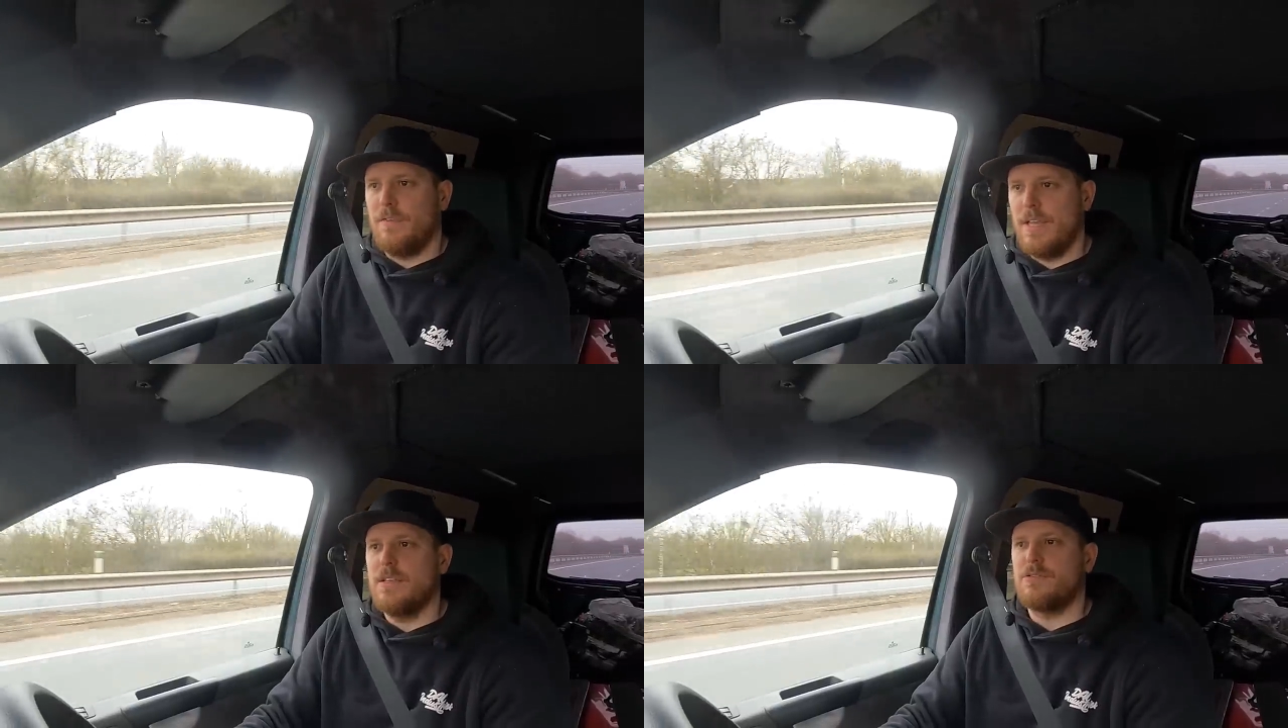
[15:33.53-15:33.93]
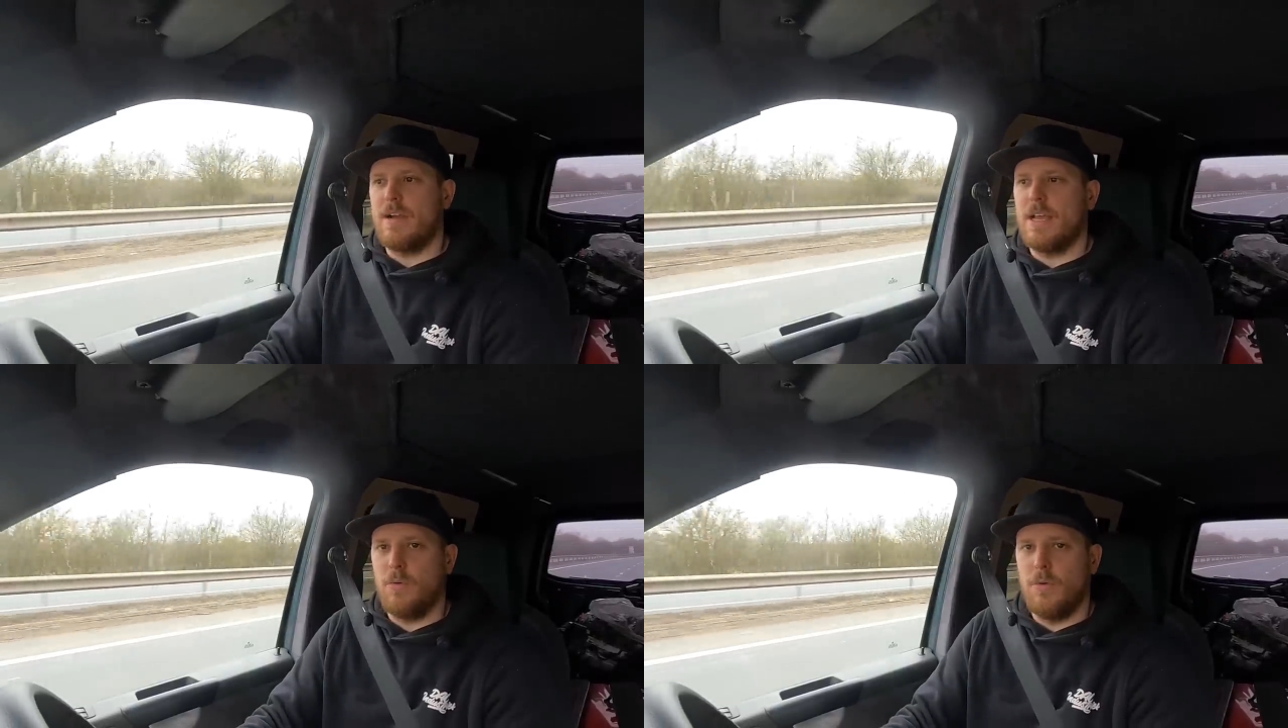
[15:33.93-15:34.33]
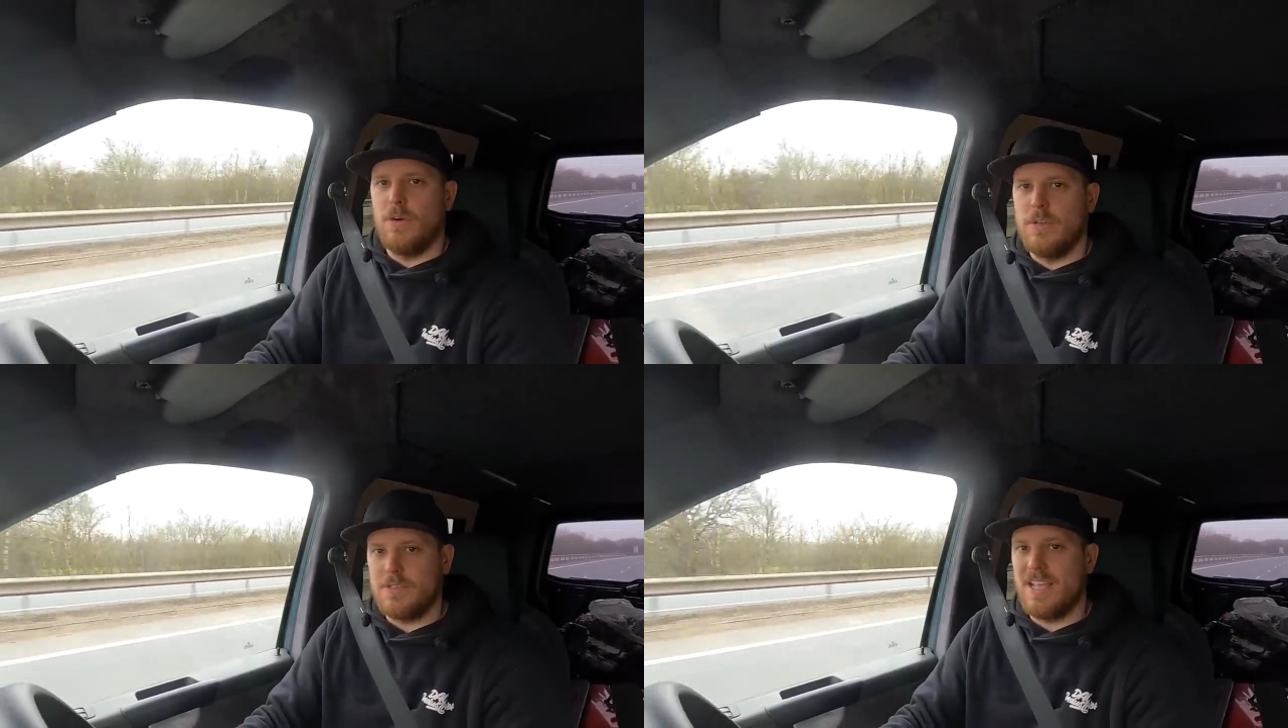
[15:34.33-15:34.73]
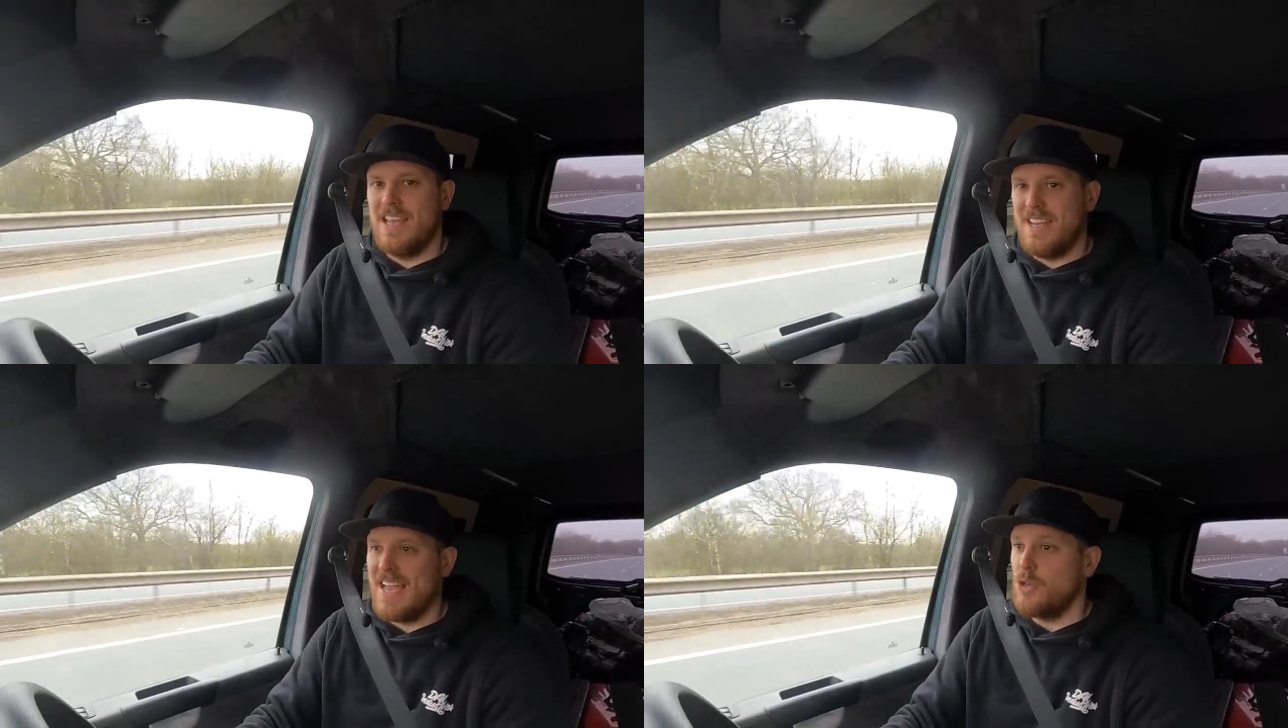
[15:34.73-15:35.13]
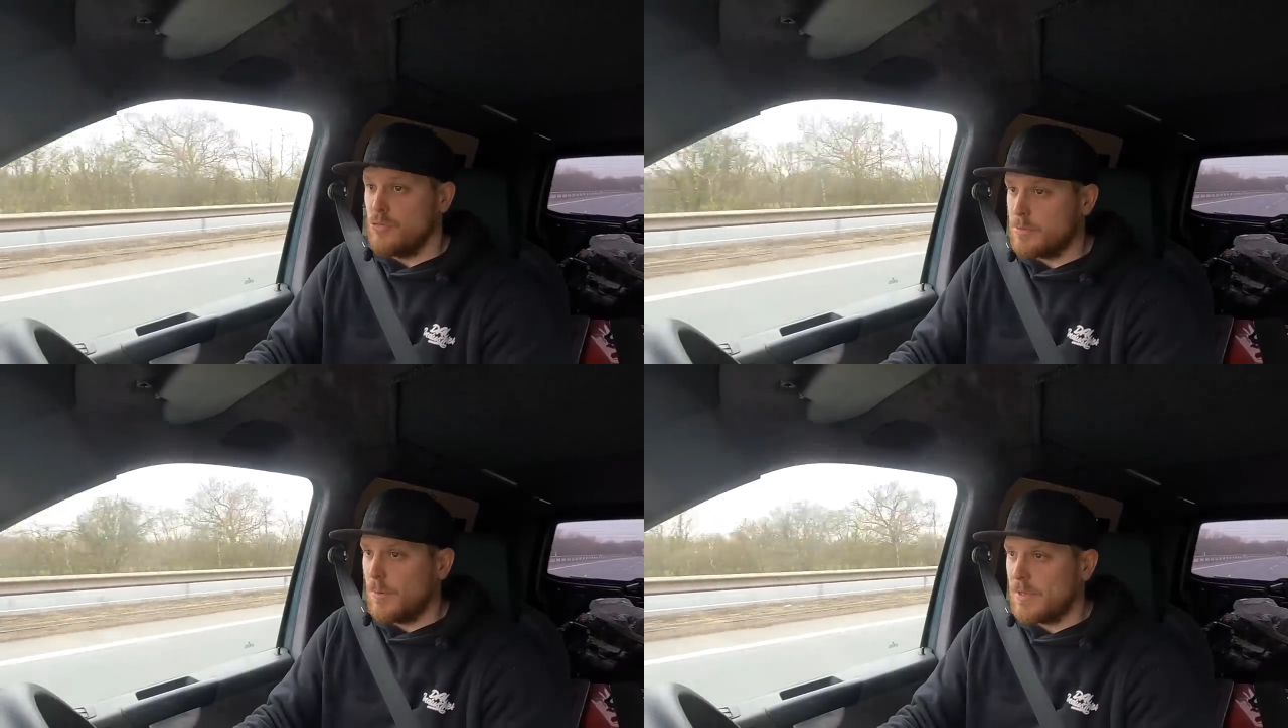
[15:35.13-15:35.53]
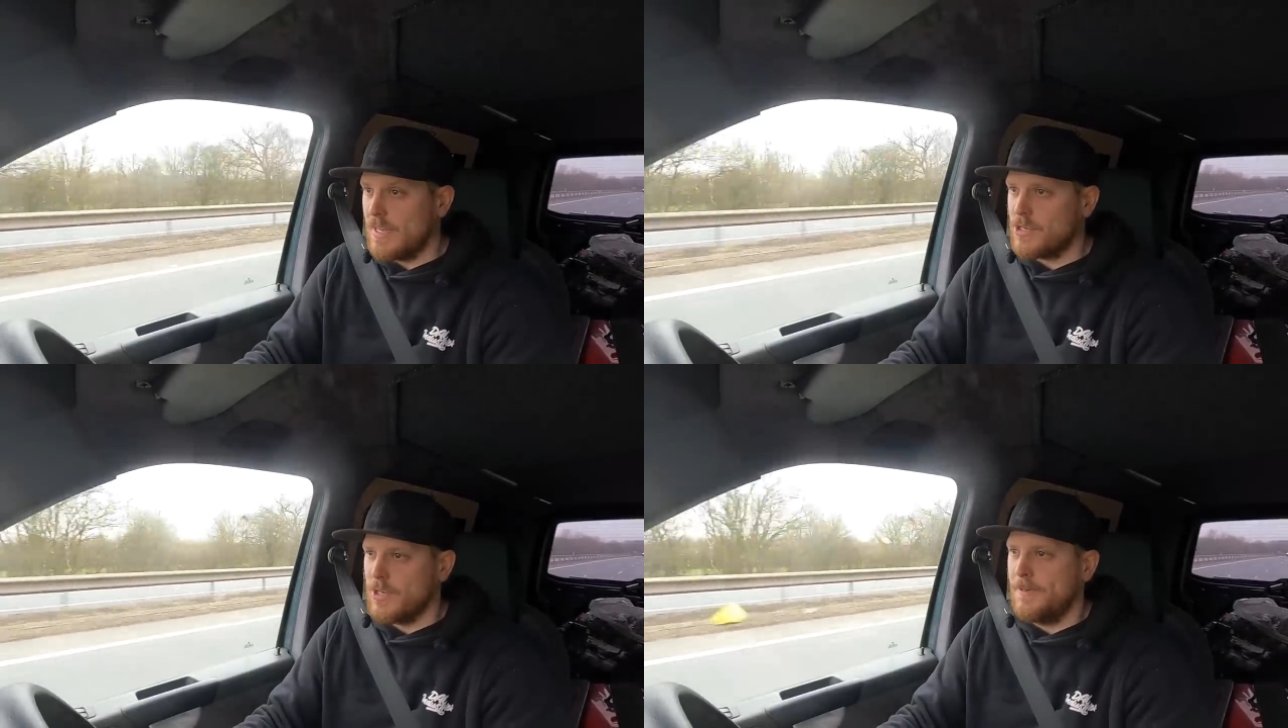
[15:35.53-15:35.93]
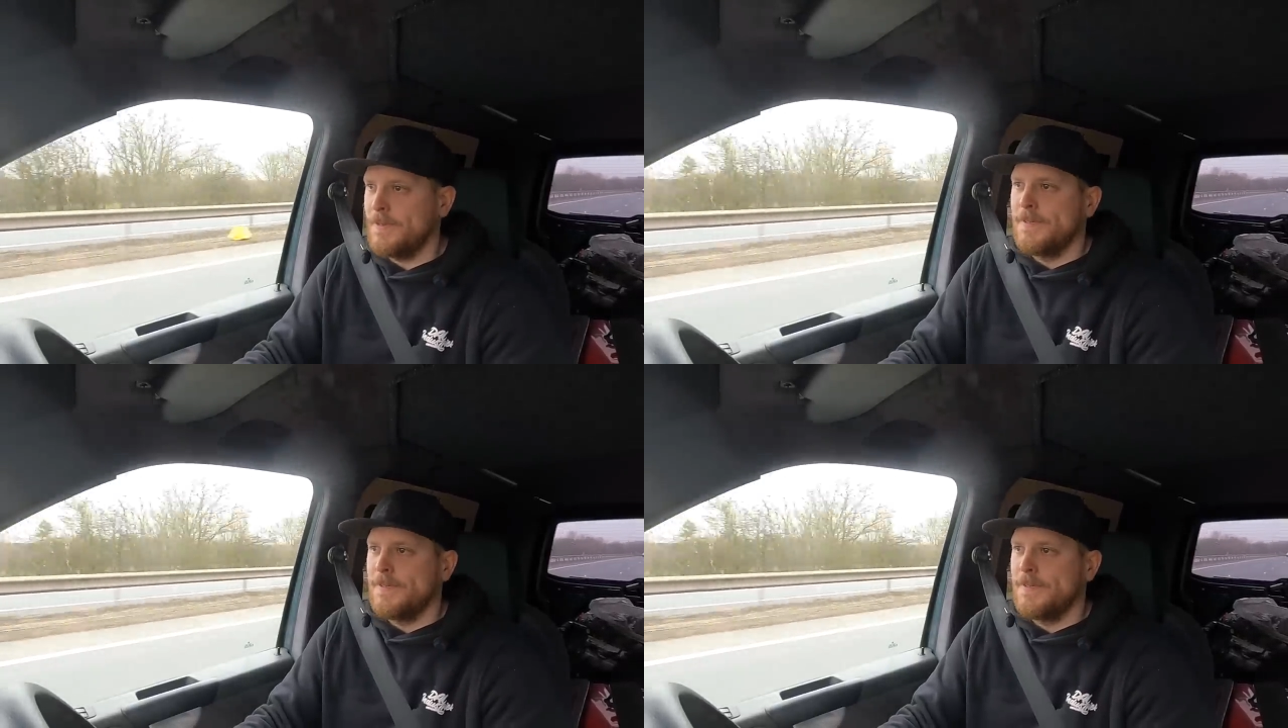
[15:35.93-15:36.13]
these rear quarters in a usable condition,